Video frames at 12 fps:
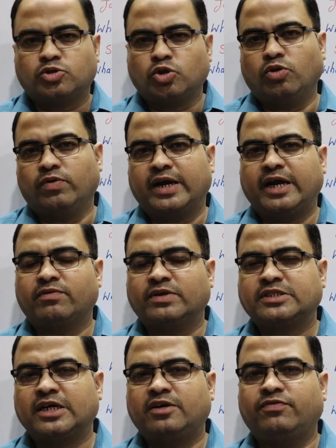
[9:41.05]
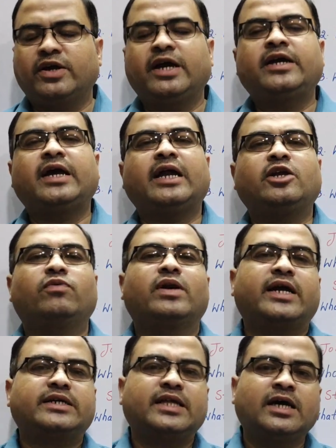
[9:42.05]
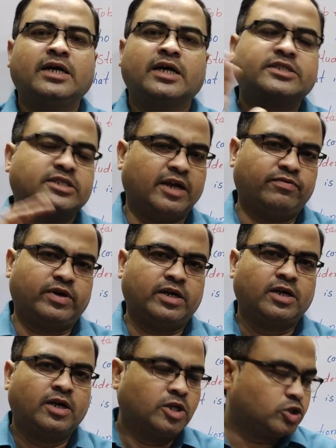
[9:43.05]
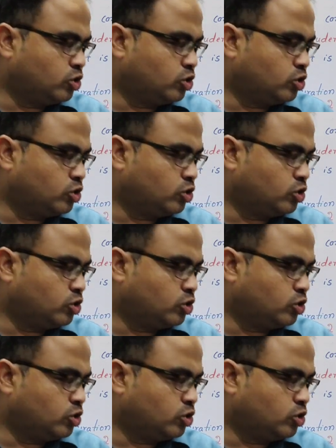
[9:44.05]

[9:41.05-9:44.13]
So you will get one certificate and you will get the stipend.